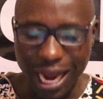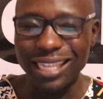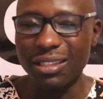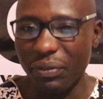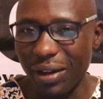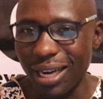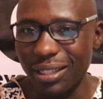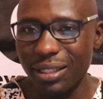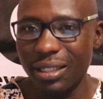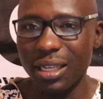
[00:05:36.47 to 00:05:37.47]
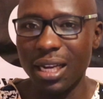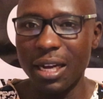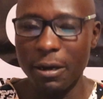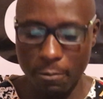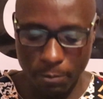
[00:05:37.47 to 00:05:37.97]
as far as
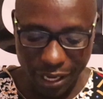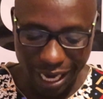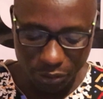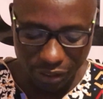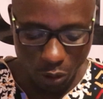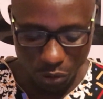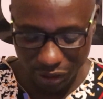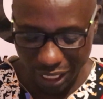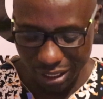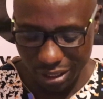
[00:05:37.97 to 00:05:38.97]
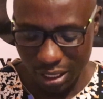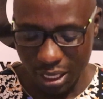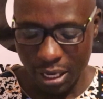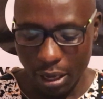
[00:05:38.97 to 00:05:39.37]
the rangos are concerned,